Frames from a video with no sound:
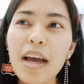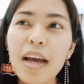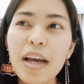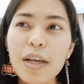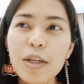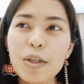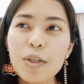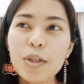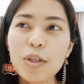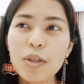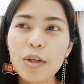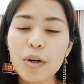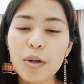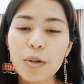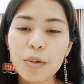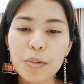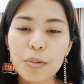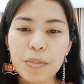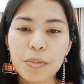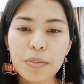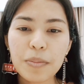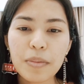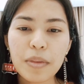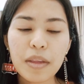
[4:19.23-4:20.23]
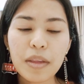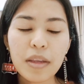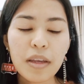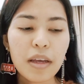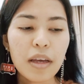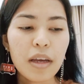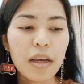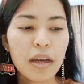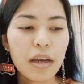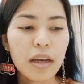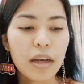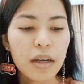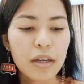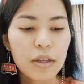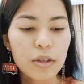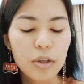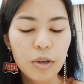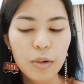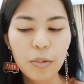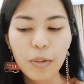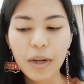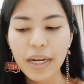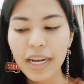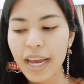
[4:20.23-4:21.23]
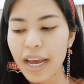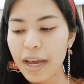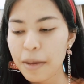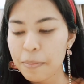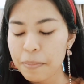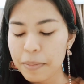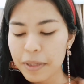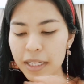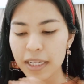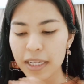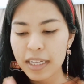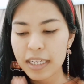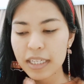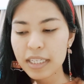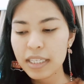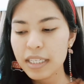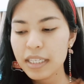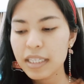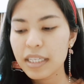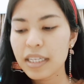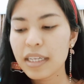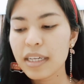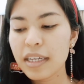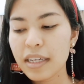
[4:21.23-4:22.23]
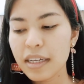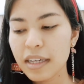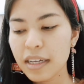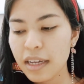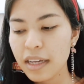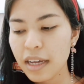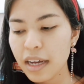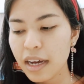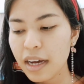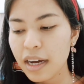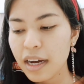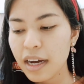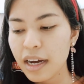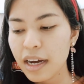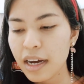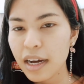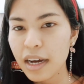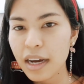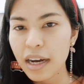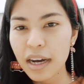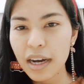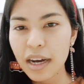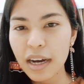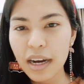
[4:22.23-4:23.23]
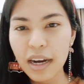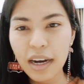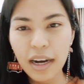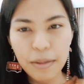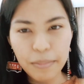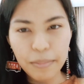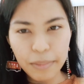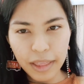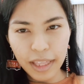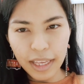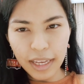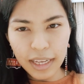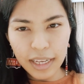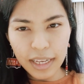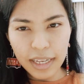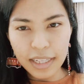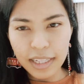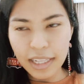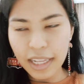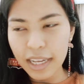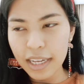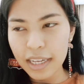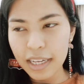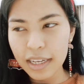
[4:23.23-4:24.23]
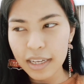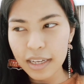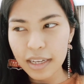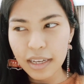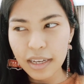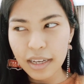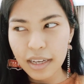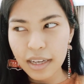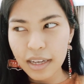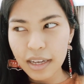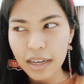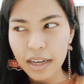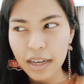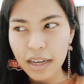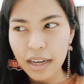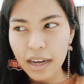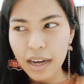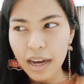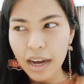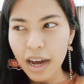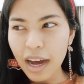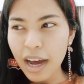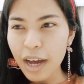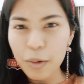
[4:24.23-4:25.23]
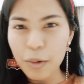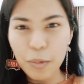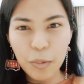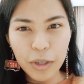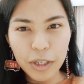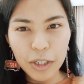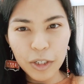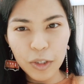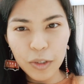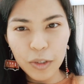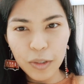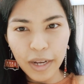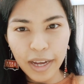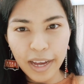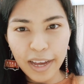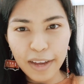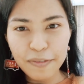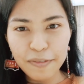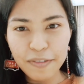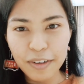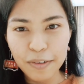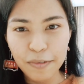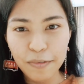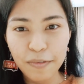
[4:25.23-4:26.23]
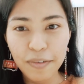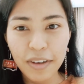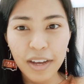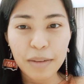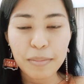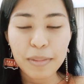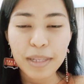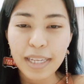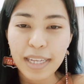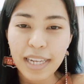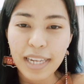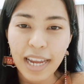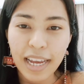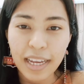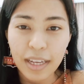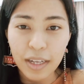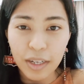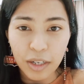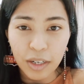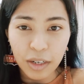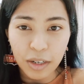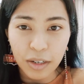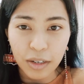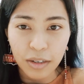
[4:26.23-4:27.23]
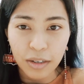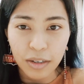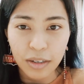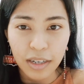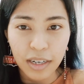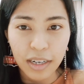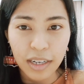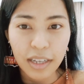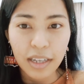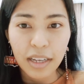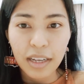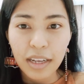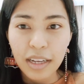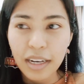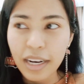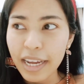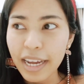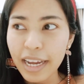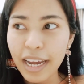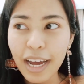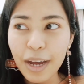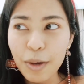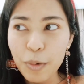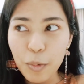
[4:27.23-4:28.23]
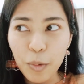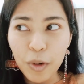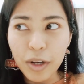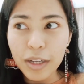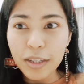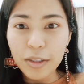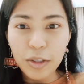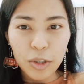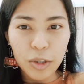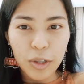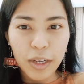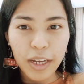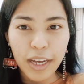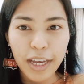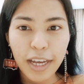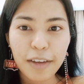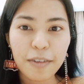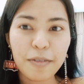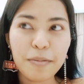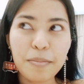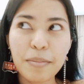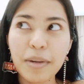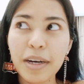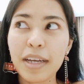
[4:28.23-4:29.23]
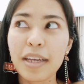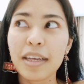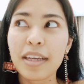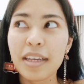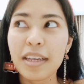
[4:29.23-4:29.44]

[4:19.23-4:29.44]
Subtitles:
So what happened is, I'm thinking, like, I wish to have a family like her. Like, I want to have my